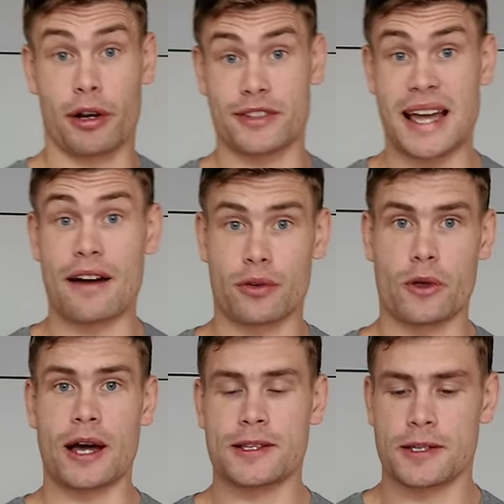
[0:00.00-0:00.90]
breakfast after
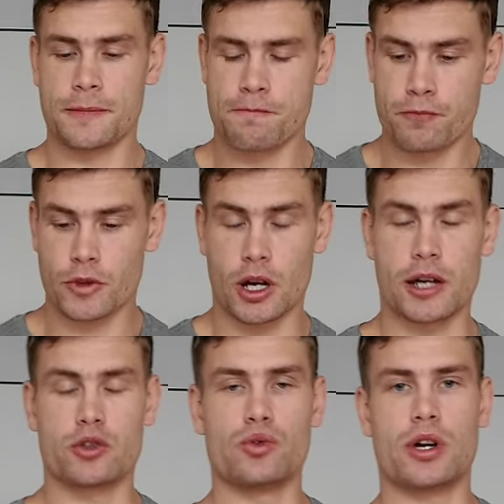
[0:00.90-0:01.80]
that. I
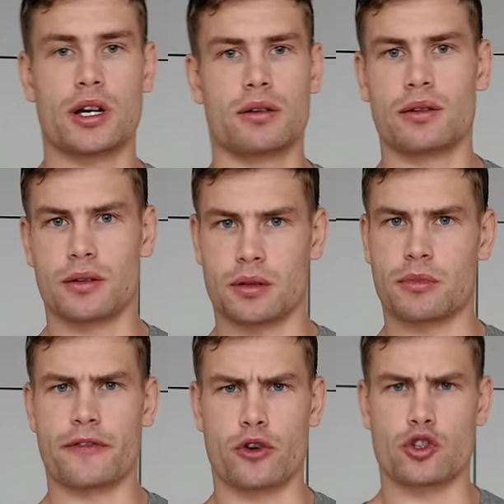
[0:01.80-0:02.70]
do
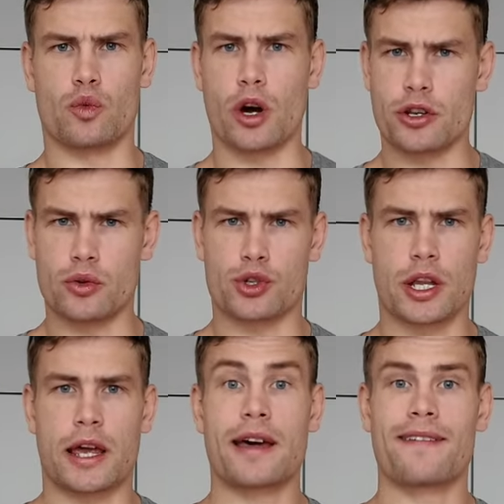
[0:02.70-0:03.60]
my first run,
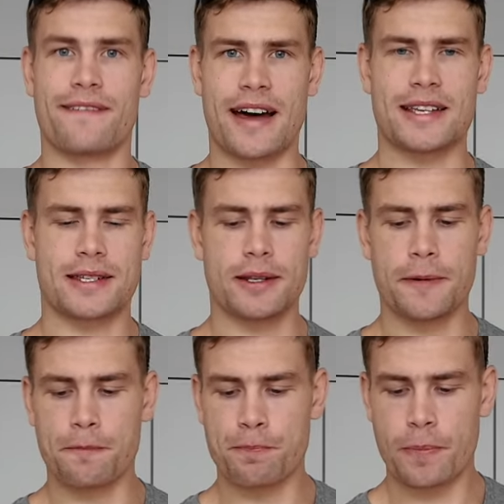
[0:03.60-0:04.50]
usually fasted.
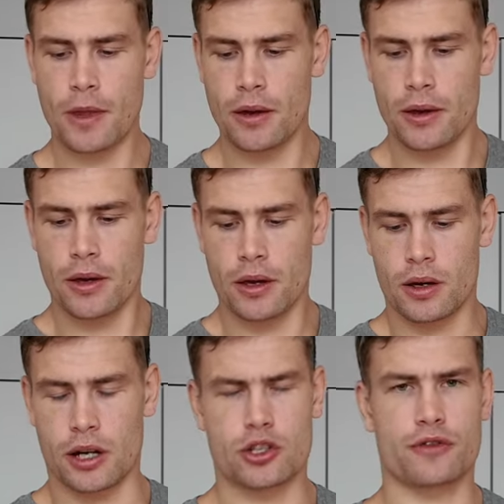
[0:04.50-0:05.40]

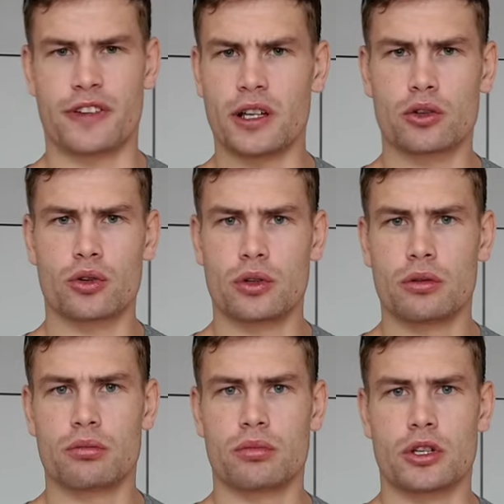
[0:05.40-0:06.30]
I just feel good.
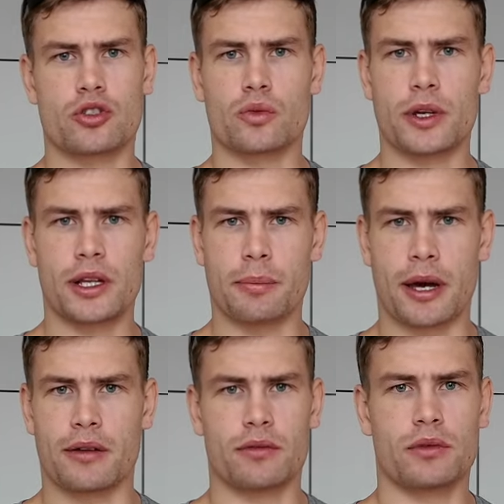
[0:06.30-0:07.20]
There's no real
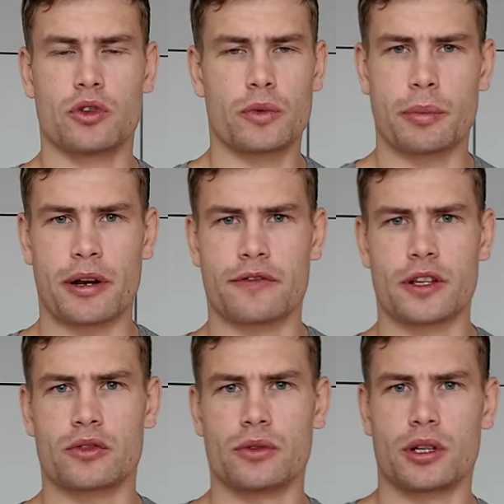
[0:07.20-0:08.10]

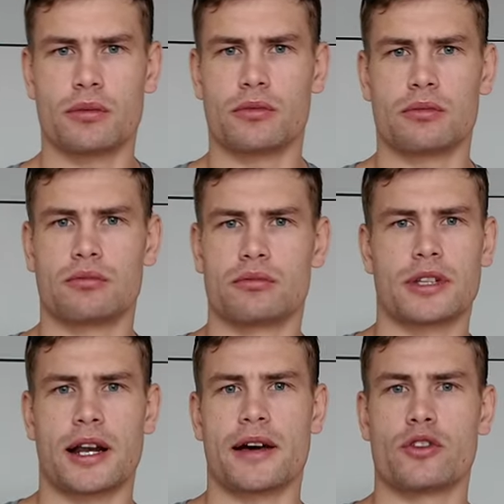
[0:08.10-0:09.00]
benefit to it
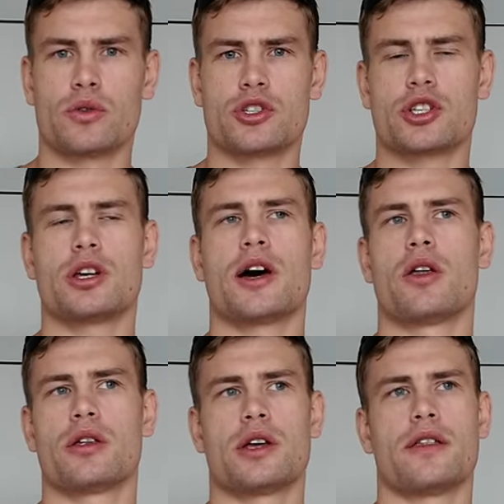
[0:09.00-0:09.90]
that I've noticed,
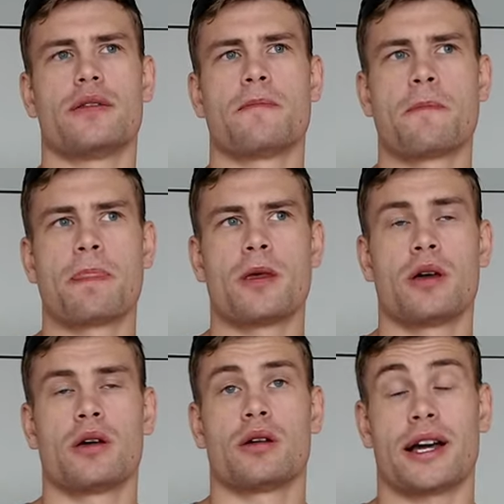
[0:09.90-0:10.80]
other than
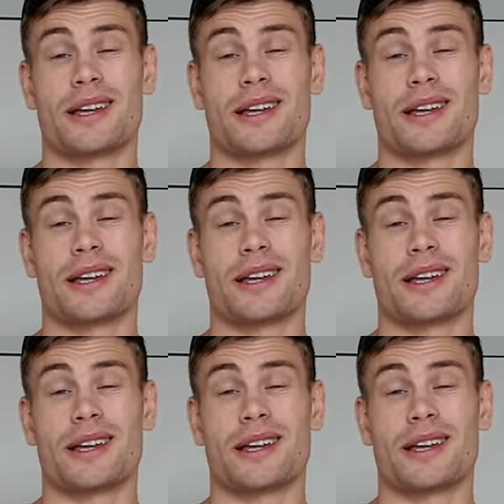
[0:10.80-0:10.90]
I